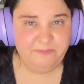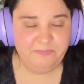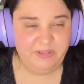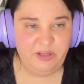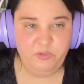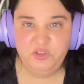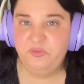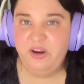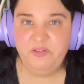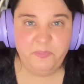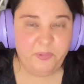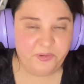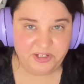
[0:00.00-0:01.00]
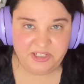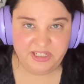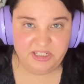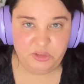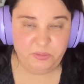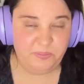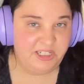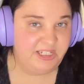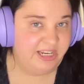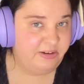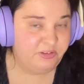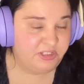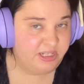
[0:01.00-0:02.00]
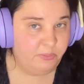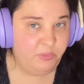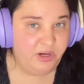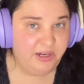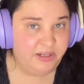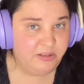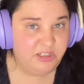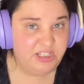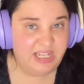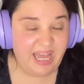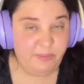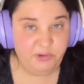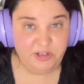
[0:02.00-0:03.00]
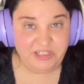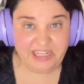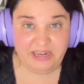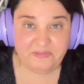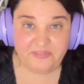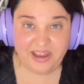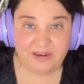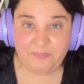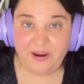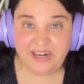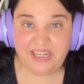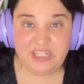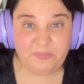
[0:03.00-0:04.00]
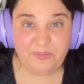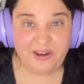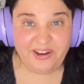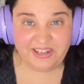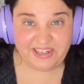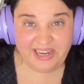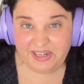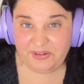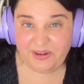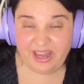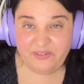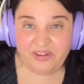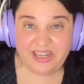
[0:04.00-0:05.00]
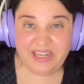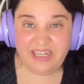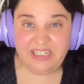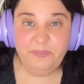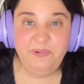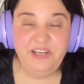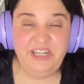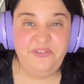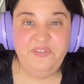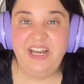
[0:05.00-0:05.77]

it was very important to be there somewhere on time and you didn't find a parking spot and then you have the belief i